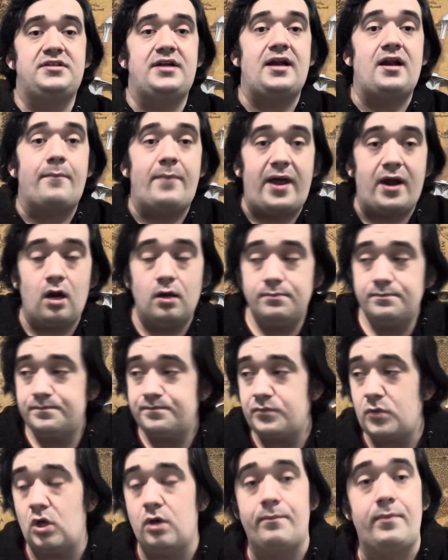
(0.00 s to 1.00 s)
and a banner,
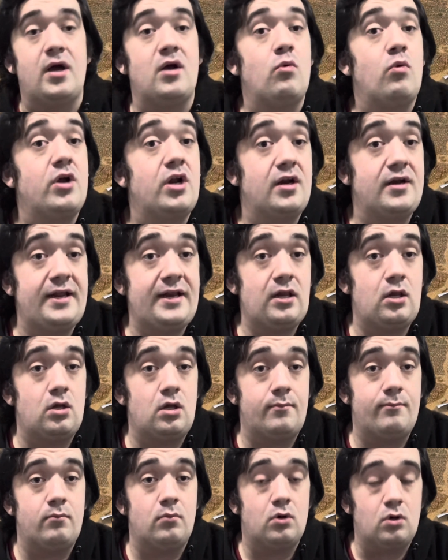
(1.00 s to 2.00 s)
but we're going to need a
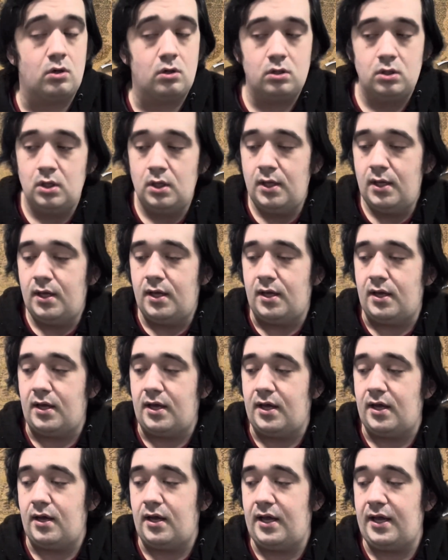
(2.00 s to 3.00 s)
lot more.
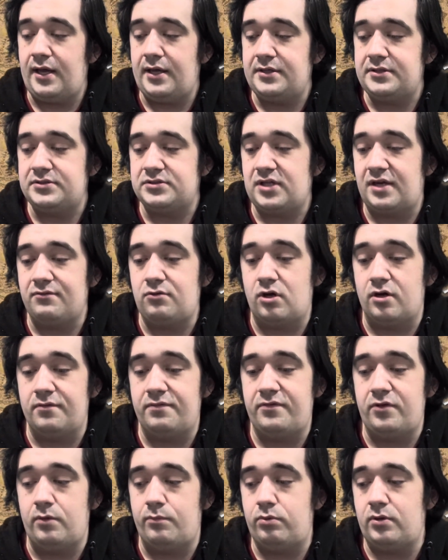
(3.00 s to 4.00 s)
And I've got a
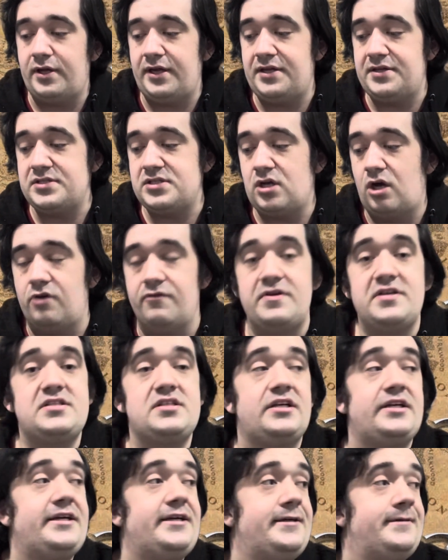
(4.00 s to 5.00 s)
few plans.
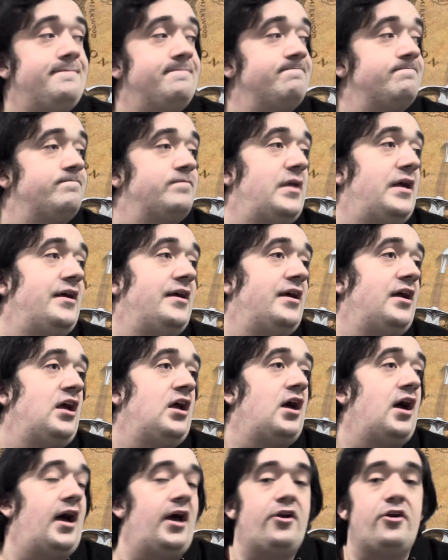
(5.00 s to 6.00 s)
Obviously,
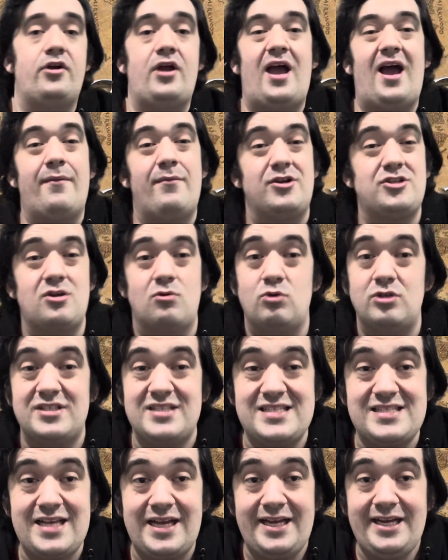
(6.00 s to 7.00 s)
I don't know how much I want to
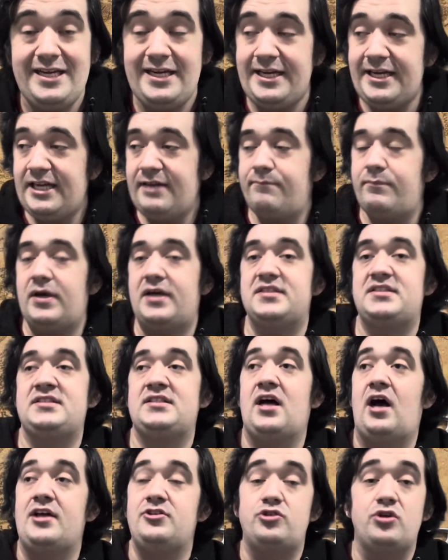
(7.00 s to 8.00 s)
say here, but
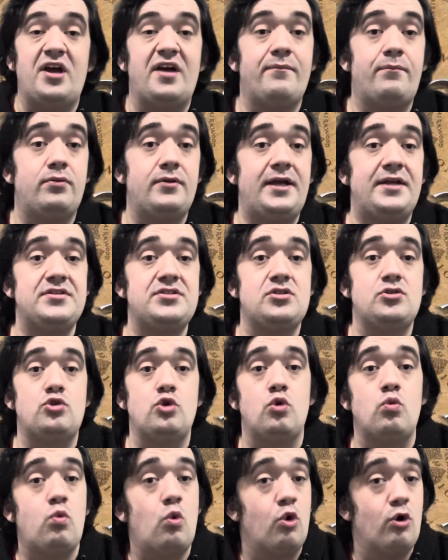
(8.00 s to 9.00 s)
I do have plans to
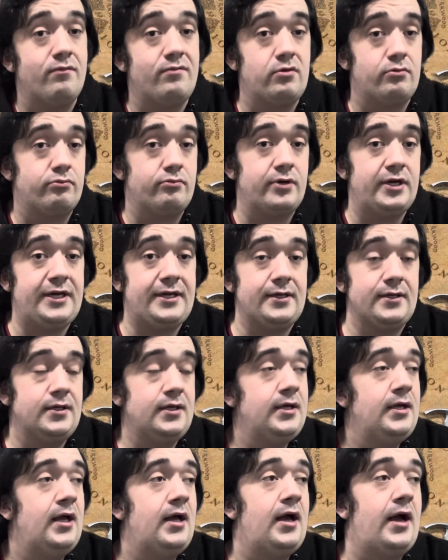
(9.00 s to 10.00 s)
do War of the Ring
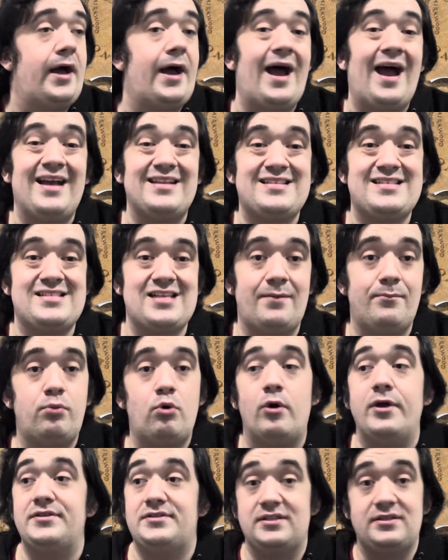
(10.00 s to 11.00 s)
at some
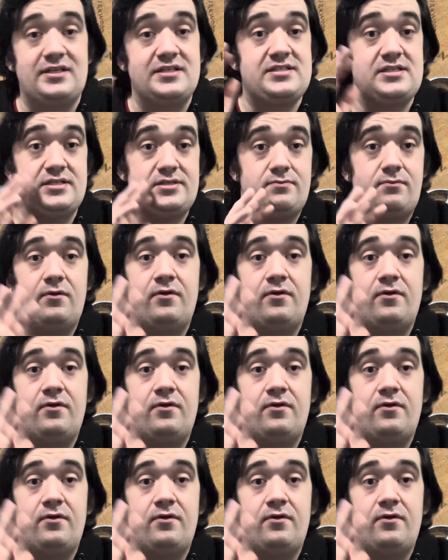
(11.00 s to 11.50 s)
point. This is,